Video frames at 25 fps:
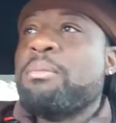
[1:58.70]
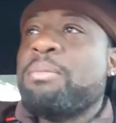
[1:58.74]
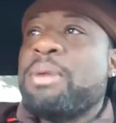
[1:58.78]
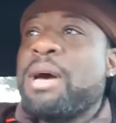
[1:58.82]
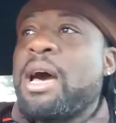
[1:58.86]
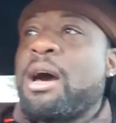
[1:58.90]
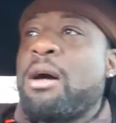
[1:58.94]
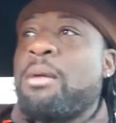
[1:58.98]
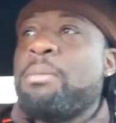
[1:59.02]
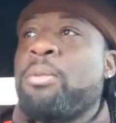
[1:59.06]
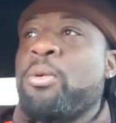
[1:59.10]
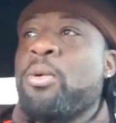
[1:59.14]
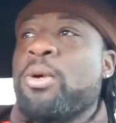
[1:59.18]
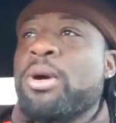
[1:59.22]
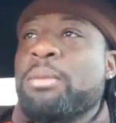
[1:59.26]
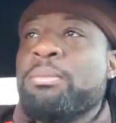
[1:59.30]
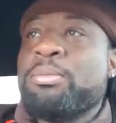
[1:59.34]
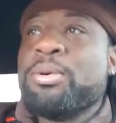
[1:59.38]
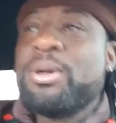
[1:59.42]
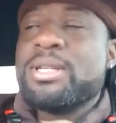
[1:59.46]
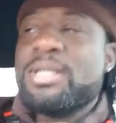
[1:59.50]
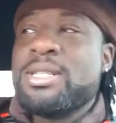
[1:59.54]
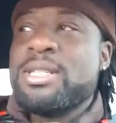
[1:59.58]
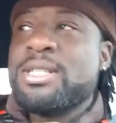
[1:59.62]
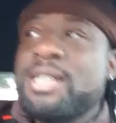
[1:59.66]
PowerPoint
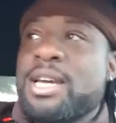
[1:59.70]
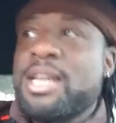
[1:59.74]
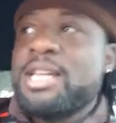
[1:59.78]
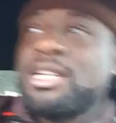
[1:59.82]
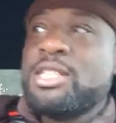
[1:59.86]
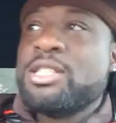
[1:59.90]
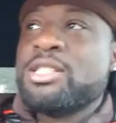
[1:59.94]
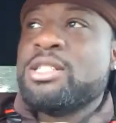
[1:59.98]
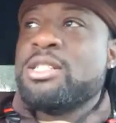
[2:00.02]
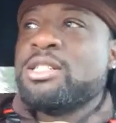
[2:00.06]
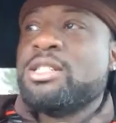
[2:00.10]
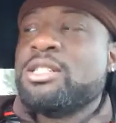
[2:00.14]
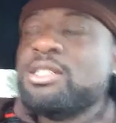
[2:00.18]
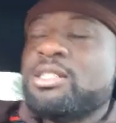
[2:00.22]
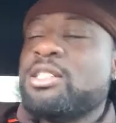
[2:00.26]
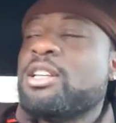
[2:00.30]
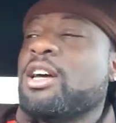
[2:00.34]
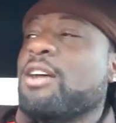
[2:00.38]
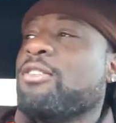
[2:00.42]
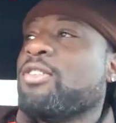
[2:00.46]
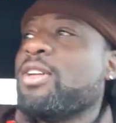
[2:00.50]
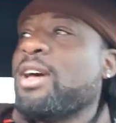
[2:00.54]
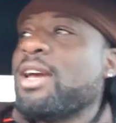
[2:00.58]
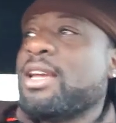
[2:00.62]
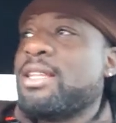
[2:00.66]
presentation and stuff